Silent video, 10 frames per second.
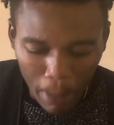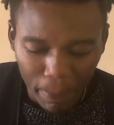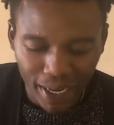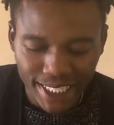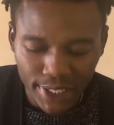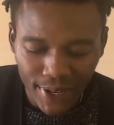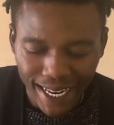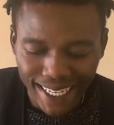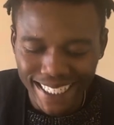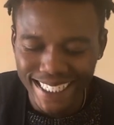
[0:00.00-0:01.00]

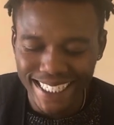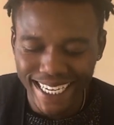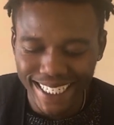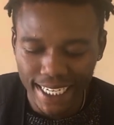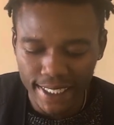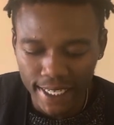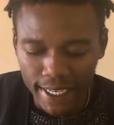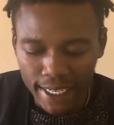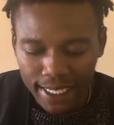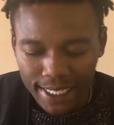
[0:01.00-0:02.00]
particularly in
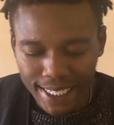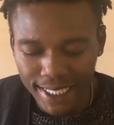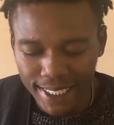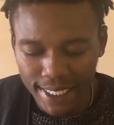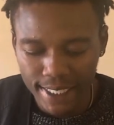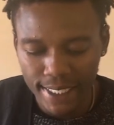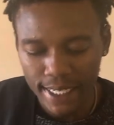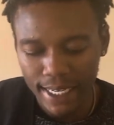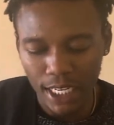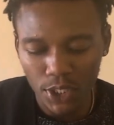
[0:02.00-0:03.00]
sectors such
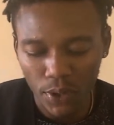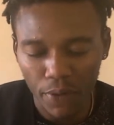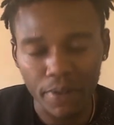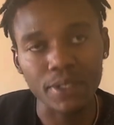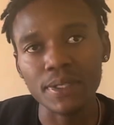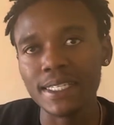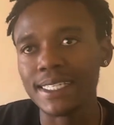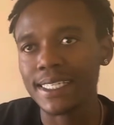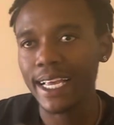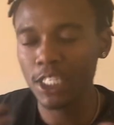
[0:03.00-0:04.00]
as natural
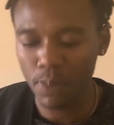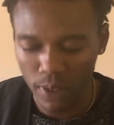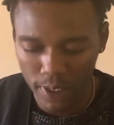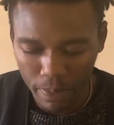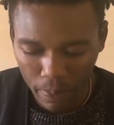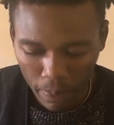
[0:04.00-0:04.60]
resources exports.